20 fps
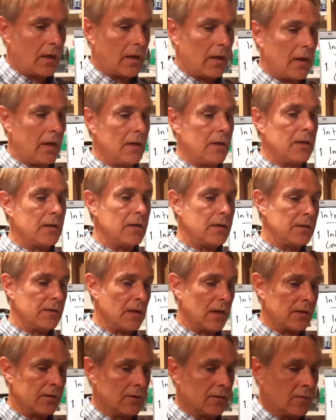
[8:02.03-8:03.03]
In an
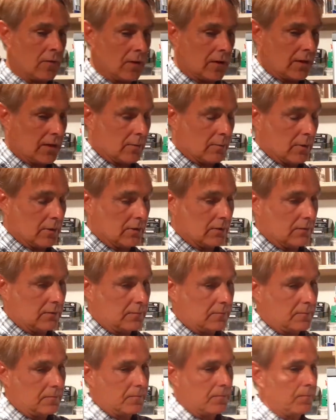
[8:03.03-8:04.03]
inductive argument,
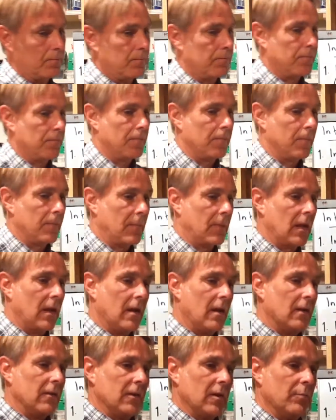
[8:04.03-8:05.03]

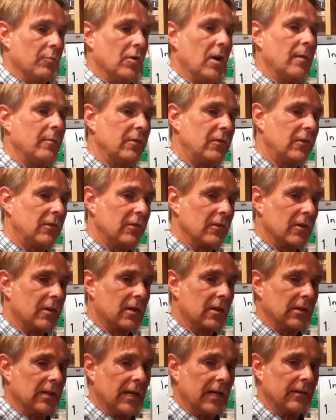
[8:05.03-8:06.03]
the premises are
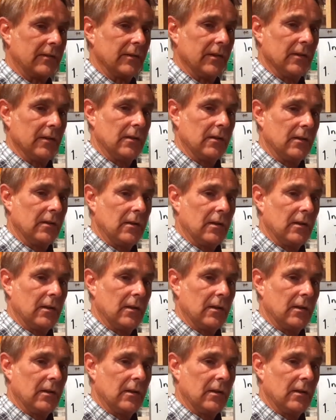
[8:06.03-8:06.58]
collected